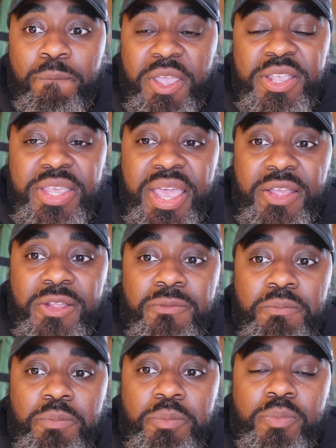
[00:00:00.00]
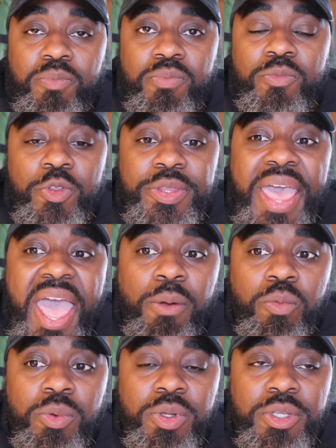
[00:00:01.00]
And yet
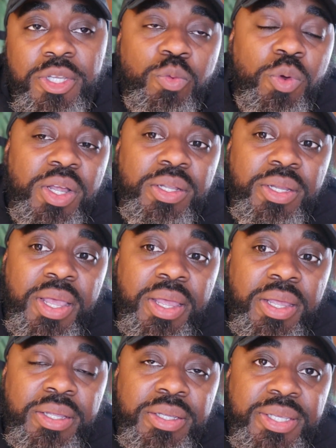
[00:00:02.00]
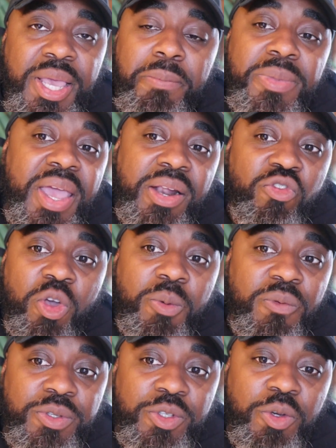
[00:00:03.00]
that is what kept me out of
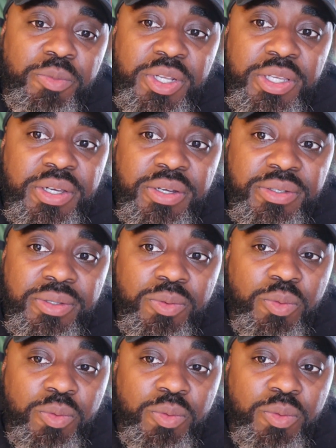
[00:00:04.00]
trouble for so many years.